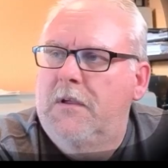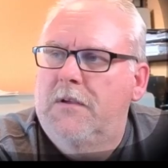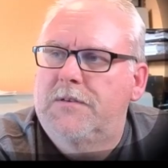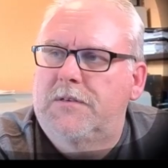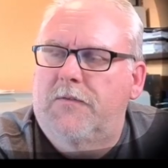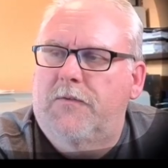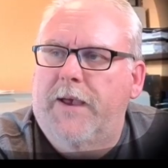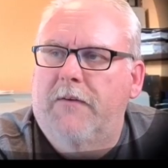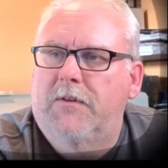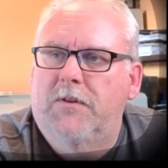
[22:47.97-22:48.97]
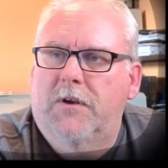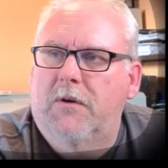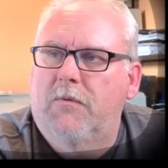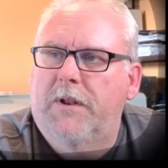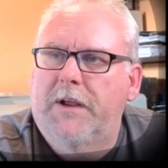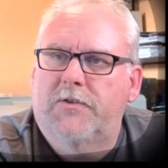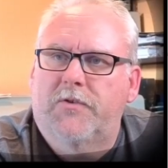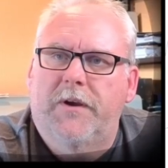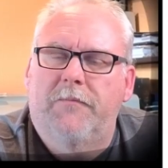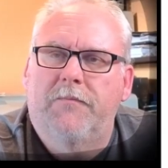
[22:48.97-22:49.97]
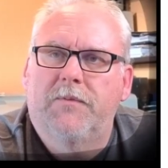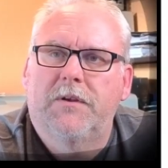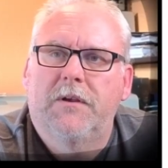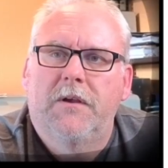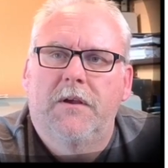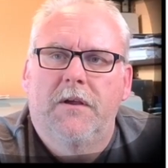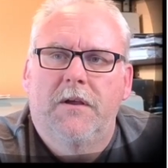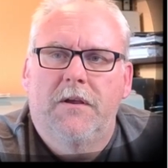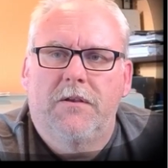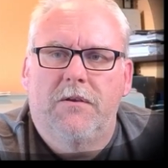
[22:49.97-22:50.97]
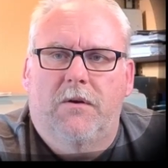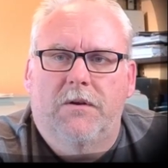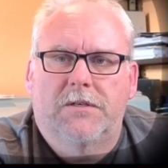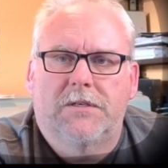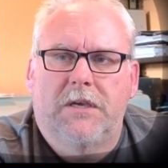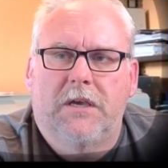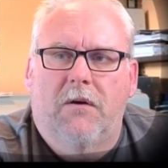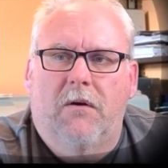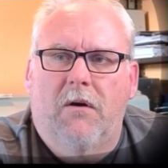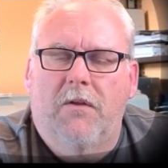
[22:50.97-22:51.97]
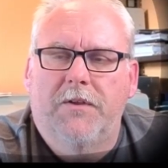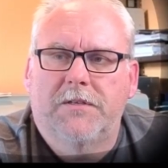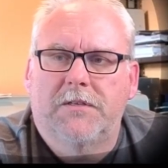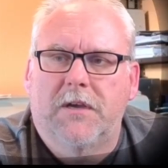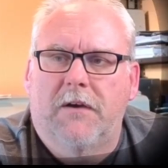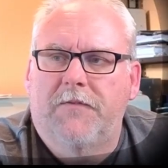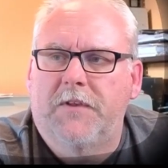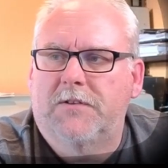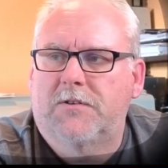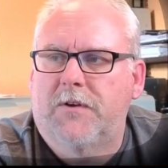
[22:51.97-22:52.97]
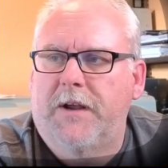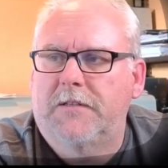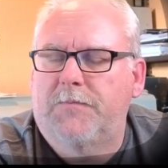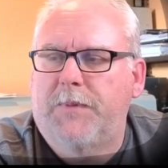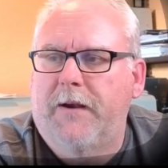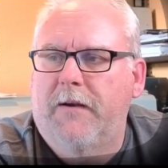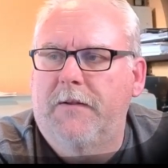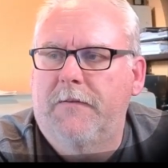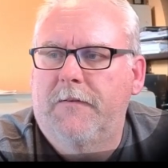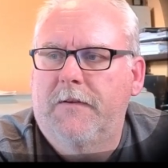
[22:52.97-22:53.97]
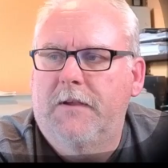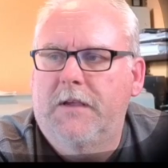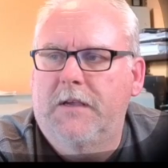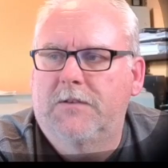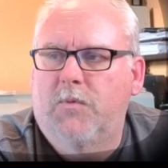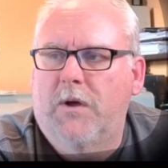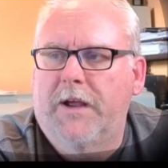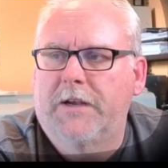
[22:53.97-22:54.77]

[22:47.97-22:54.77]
So if we have a look at what I trimmed, you can see all the stuff that's transparent is what I